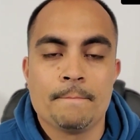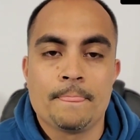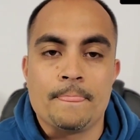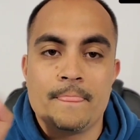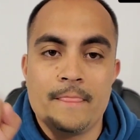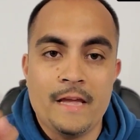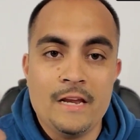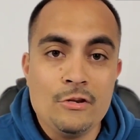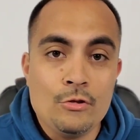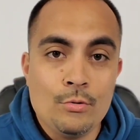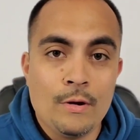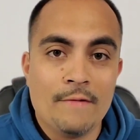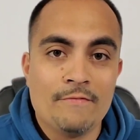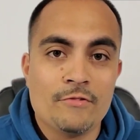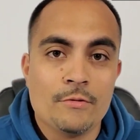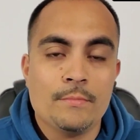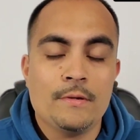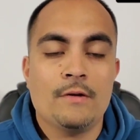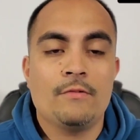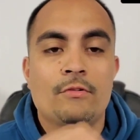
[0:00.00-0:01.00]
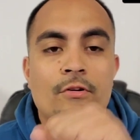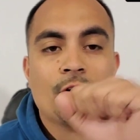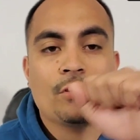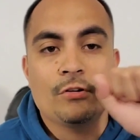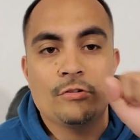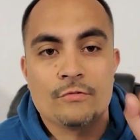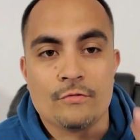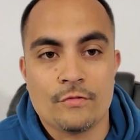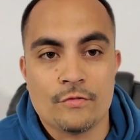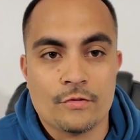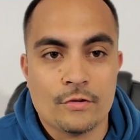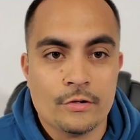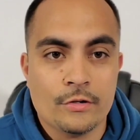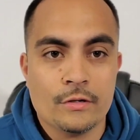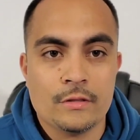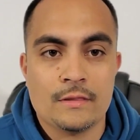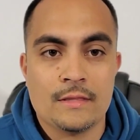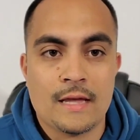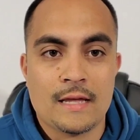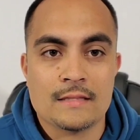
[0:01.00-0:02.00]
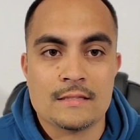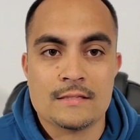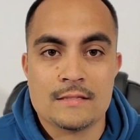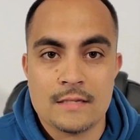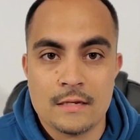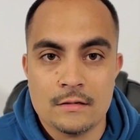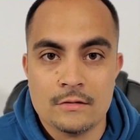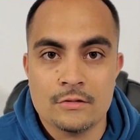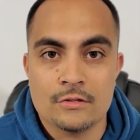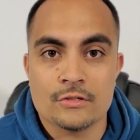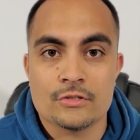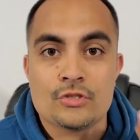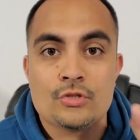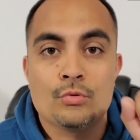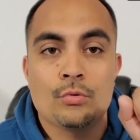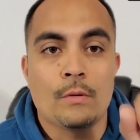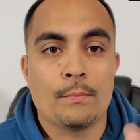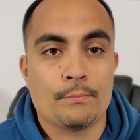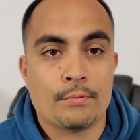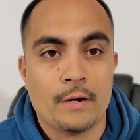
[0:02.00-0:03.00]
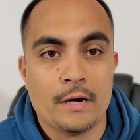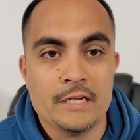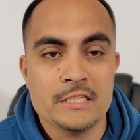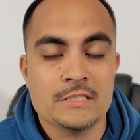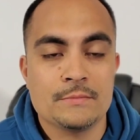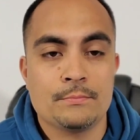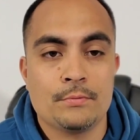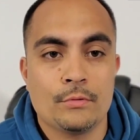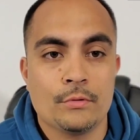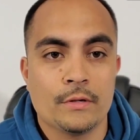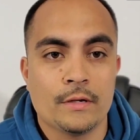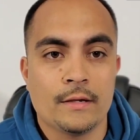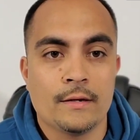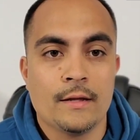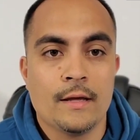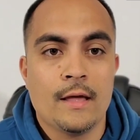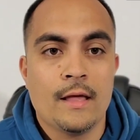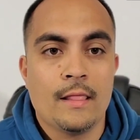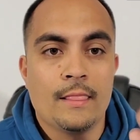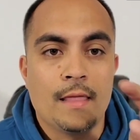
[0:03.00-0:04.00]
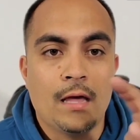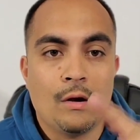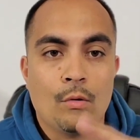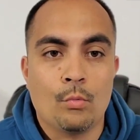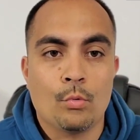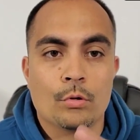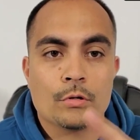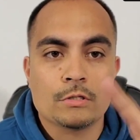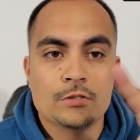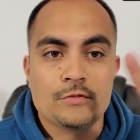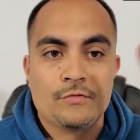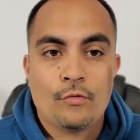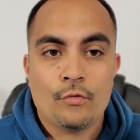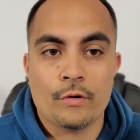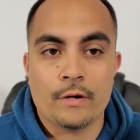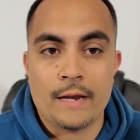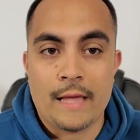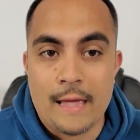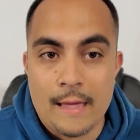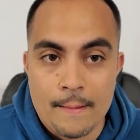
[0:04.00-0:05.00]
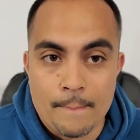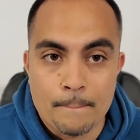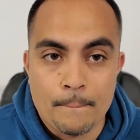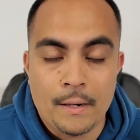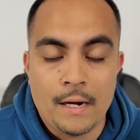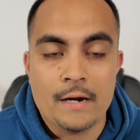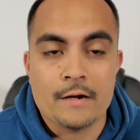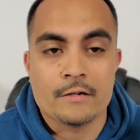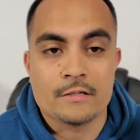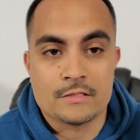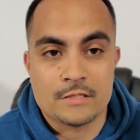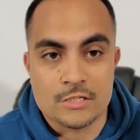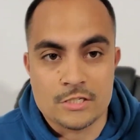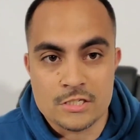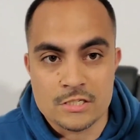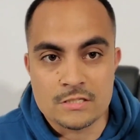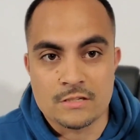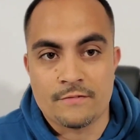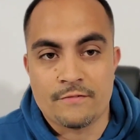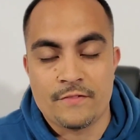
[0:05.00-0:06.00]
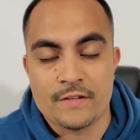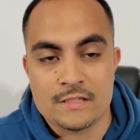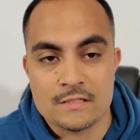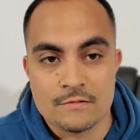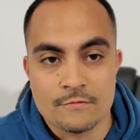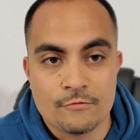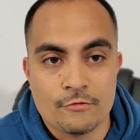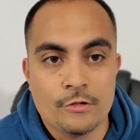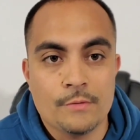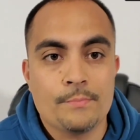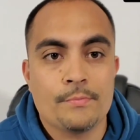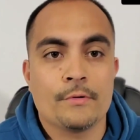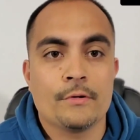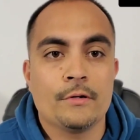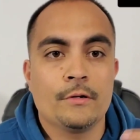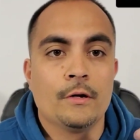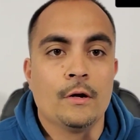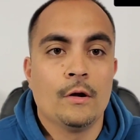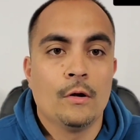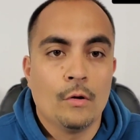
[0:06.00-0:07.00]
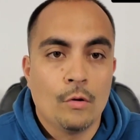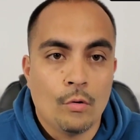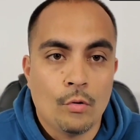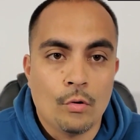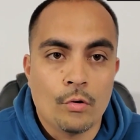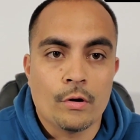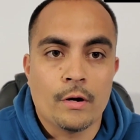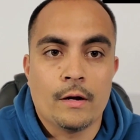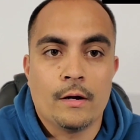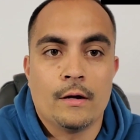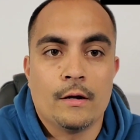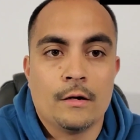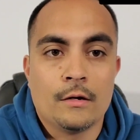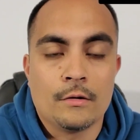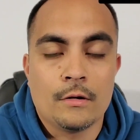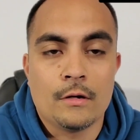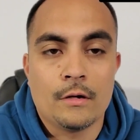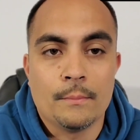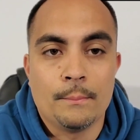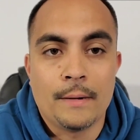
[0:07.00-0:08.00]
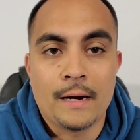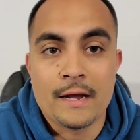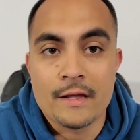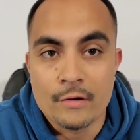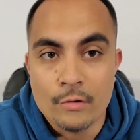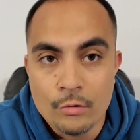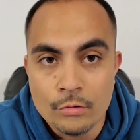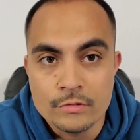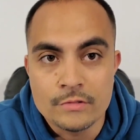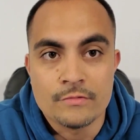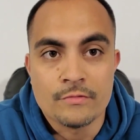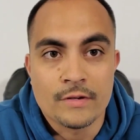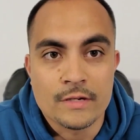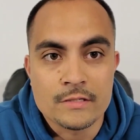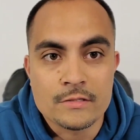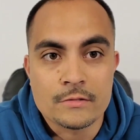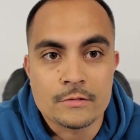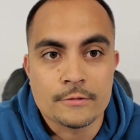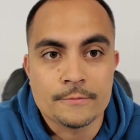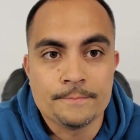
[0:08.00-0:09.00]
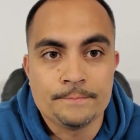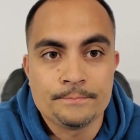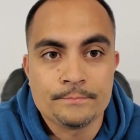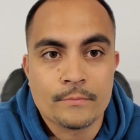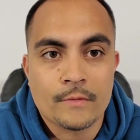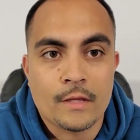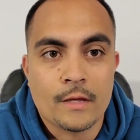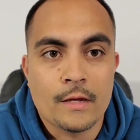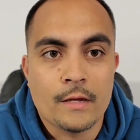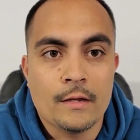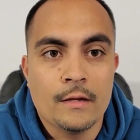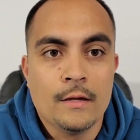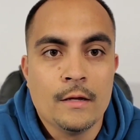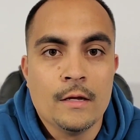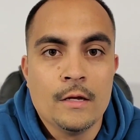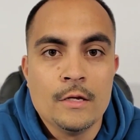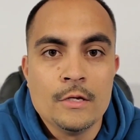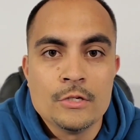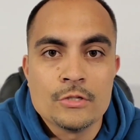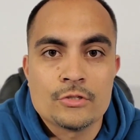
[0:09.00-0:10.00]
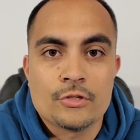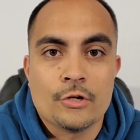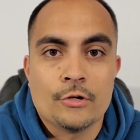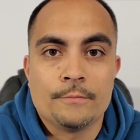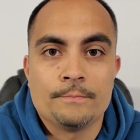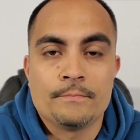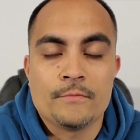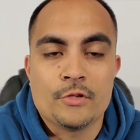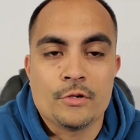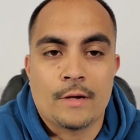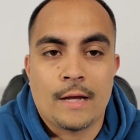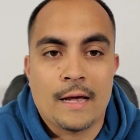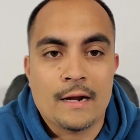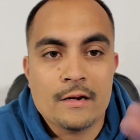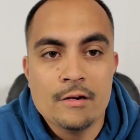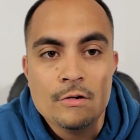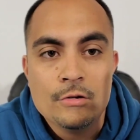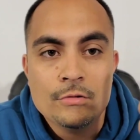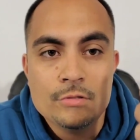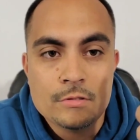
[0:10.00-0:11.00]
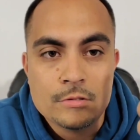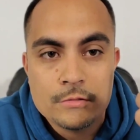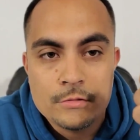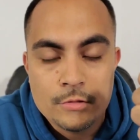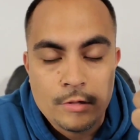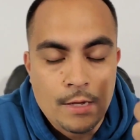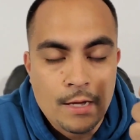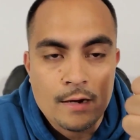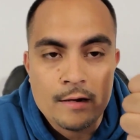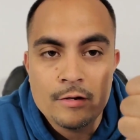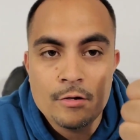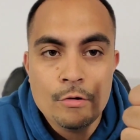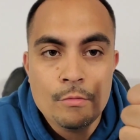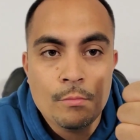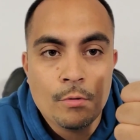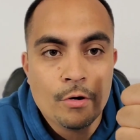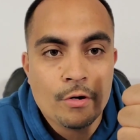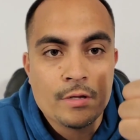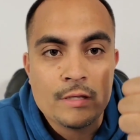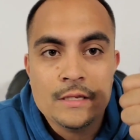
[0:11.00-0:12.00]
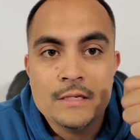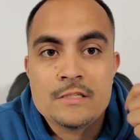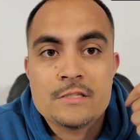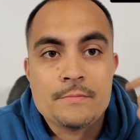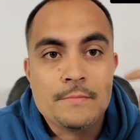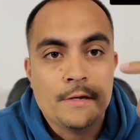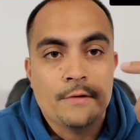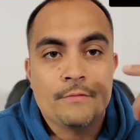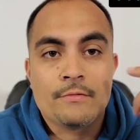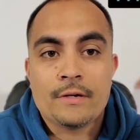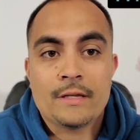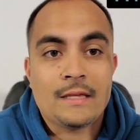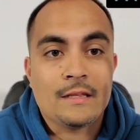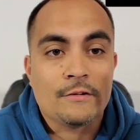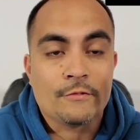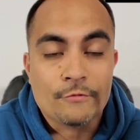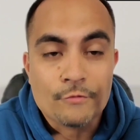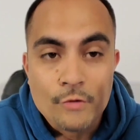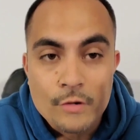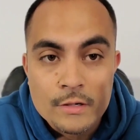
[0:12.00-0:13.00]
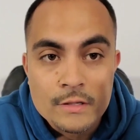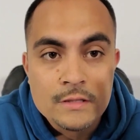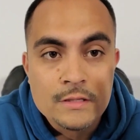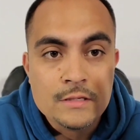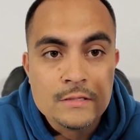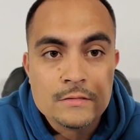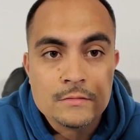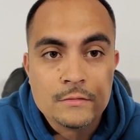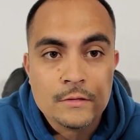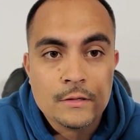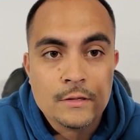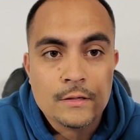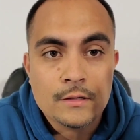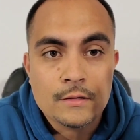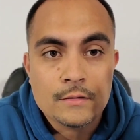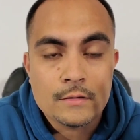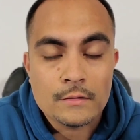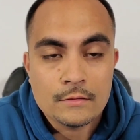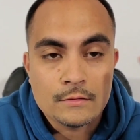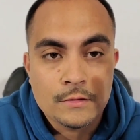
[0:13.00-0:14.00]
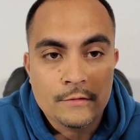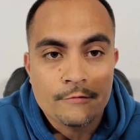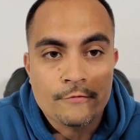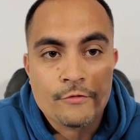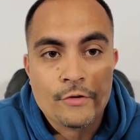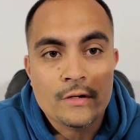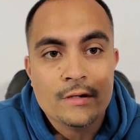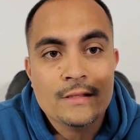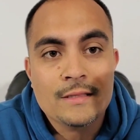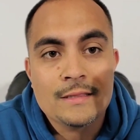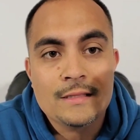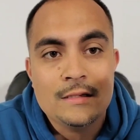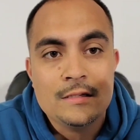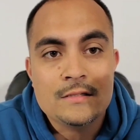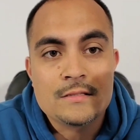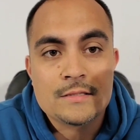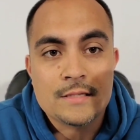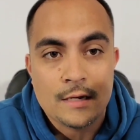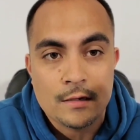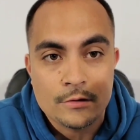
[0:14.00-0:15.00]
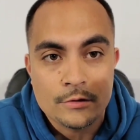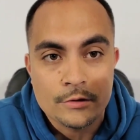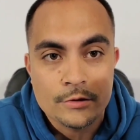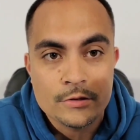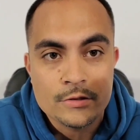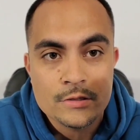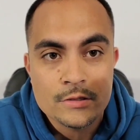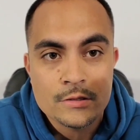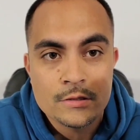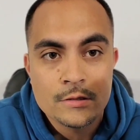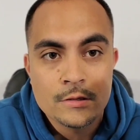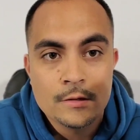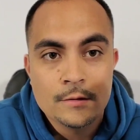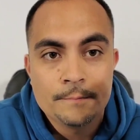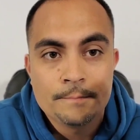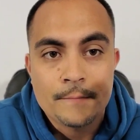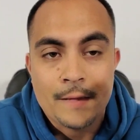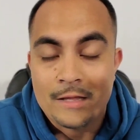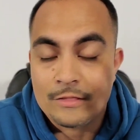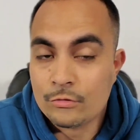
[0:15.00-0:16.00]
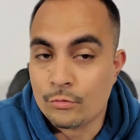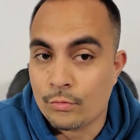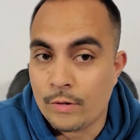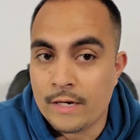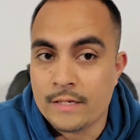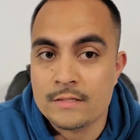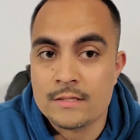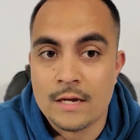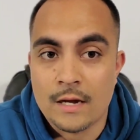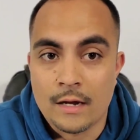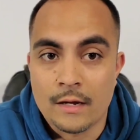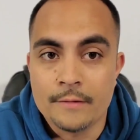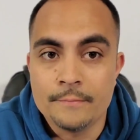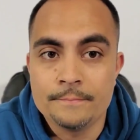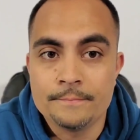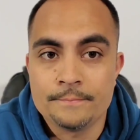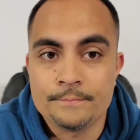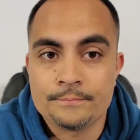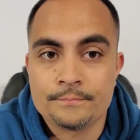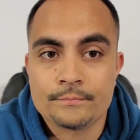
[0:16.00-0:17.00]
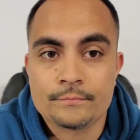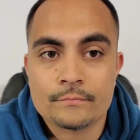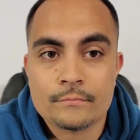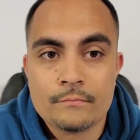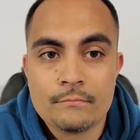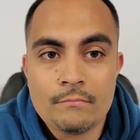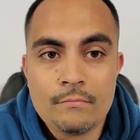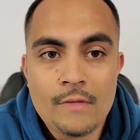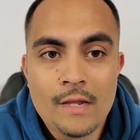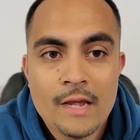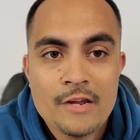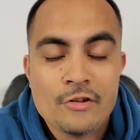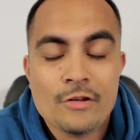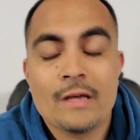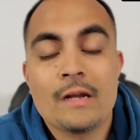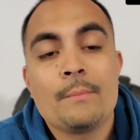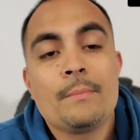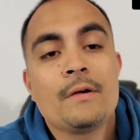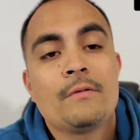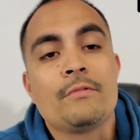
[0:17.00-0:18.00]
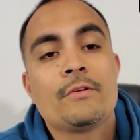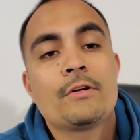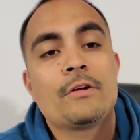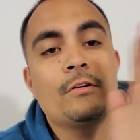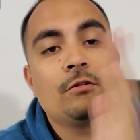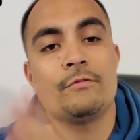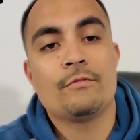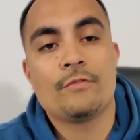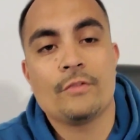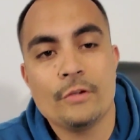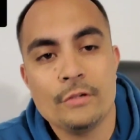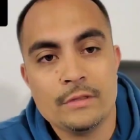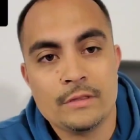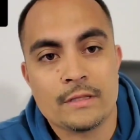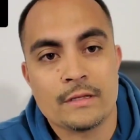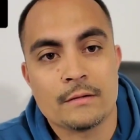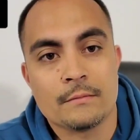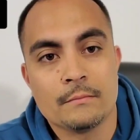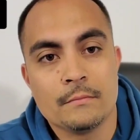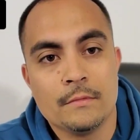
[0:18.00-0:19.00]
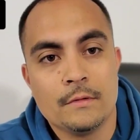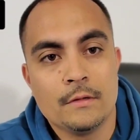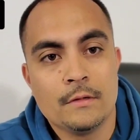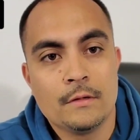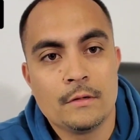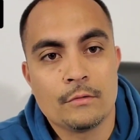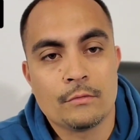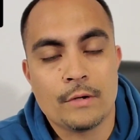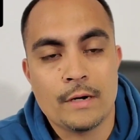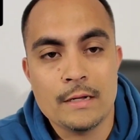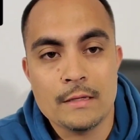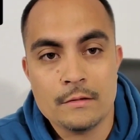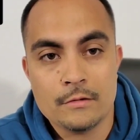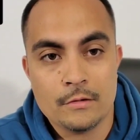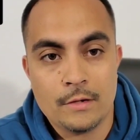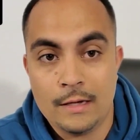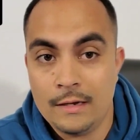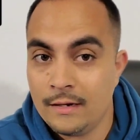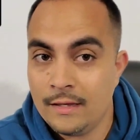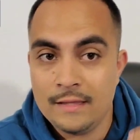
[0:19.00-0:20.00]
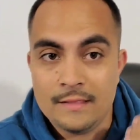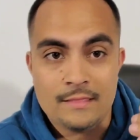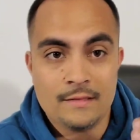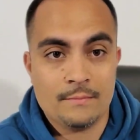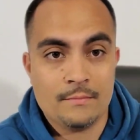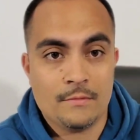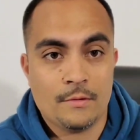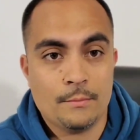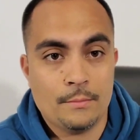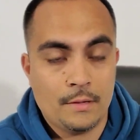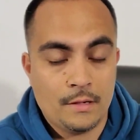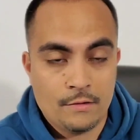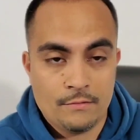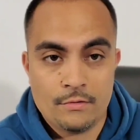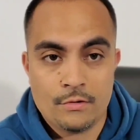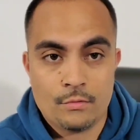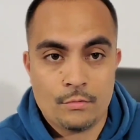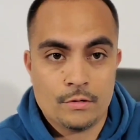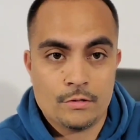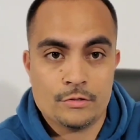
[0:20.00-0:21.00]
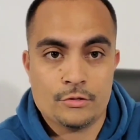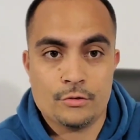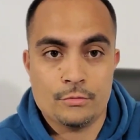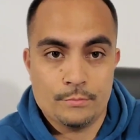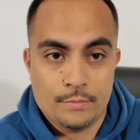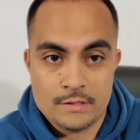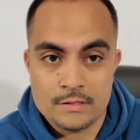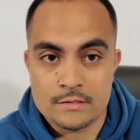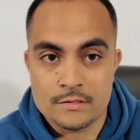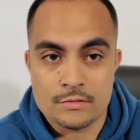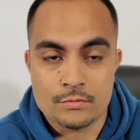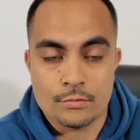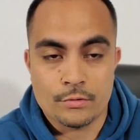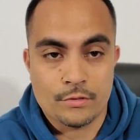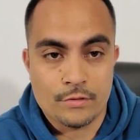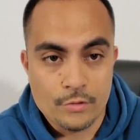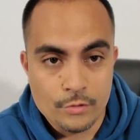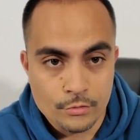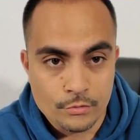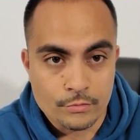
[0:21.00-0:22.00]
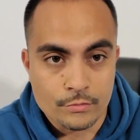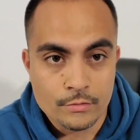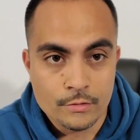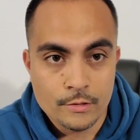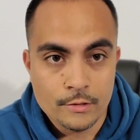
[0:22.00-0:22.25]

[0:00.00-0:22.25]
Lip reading: Then you have to be able to convert that seller to a price point that works for an end buyer, such as a fix and flipper or a buy and hold investor. Okay, so you got to know marketing to be able to get in front of these sellers at the right time, and you got to be able to convert them, right? You got to get them to be able to want to do business with you.